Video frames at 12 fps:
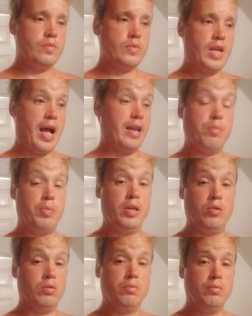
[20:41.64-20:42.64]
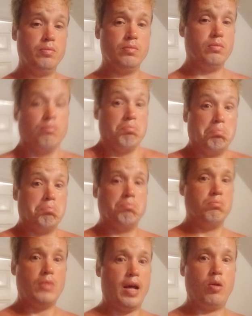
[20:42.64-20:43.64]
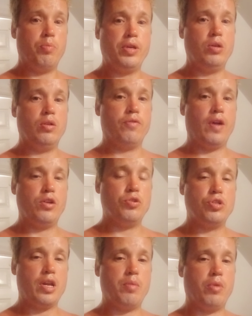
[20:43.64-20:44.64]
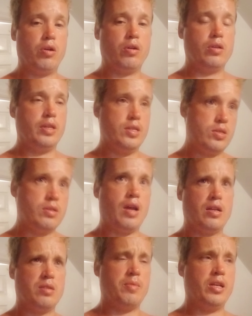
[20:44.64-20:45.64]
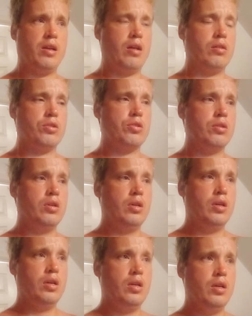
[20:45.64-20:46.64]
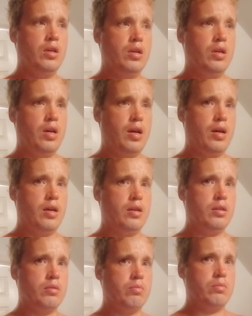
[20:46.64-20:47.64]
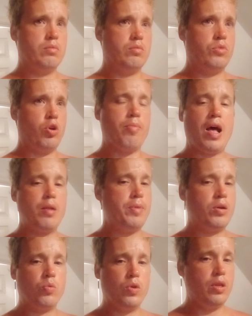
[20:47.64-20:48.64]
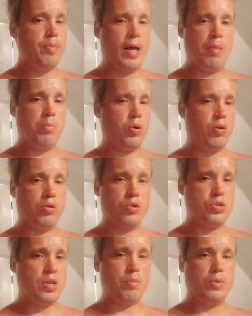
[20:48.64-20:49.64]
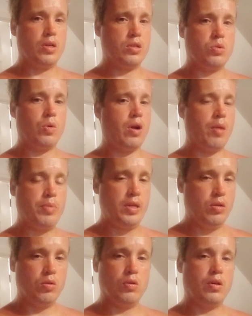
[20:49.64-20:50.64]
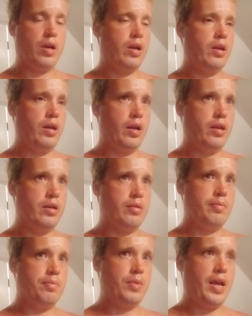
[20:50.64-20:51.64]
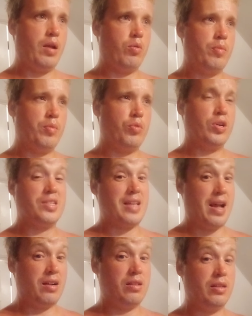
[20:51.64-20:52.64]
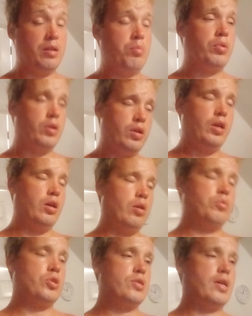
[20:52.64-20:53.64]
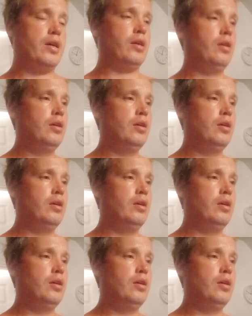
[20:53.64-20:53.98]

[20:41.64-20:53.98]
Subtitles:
I didn't peel. I don't peel if I use shea butter, at least not to my knowledge. Uh, there might have been a really bad burn or something to where I peeled. I can't remember exactly, but I'm just saying.